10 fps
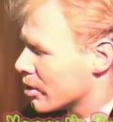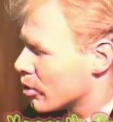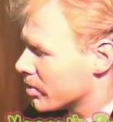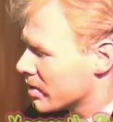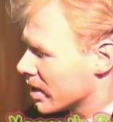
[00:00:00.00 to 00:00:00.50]

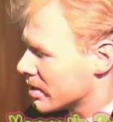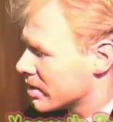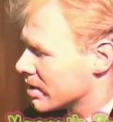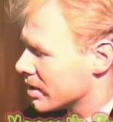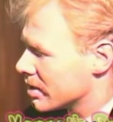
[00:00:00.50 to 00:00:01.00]
hope
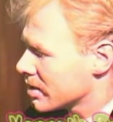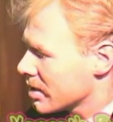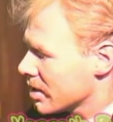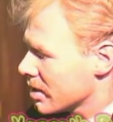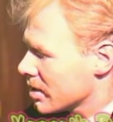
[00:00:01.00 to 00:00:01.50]
that uh,
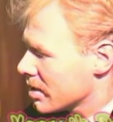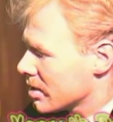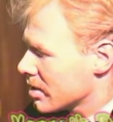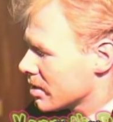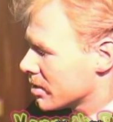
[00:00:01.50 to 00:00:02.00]

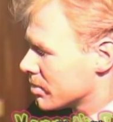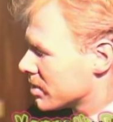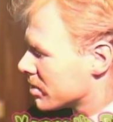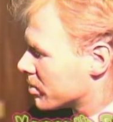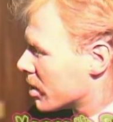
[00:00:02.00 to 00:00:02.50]

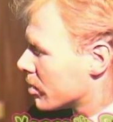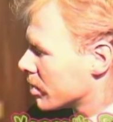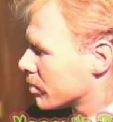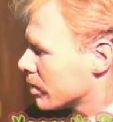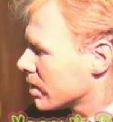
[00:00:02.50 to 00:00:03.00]
Mrs.
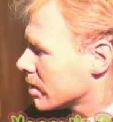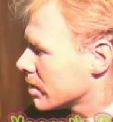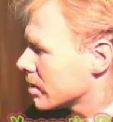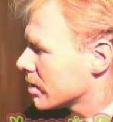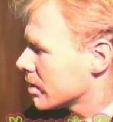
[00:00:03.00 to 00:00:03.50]
Smallwood will
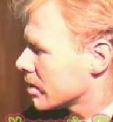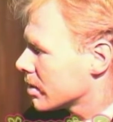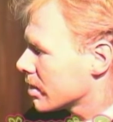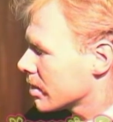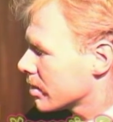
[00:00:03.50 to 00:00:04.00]

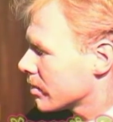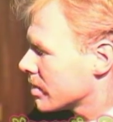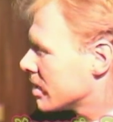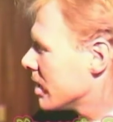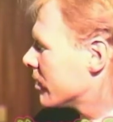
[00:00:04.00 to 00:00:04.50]

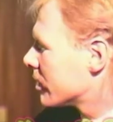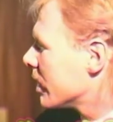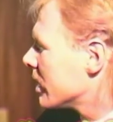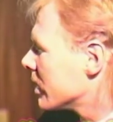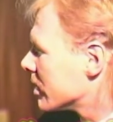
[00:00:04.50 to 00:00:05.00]
receive a
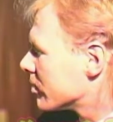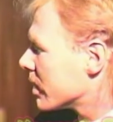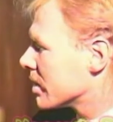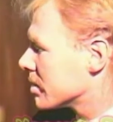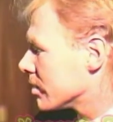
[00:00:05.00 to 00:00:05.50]
great deal of
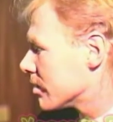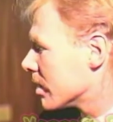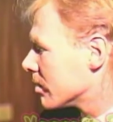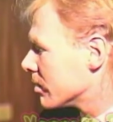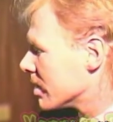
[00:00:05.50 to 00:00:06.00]
pleasure
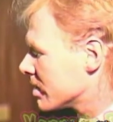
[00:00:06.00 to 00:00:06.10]
from my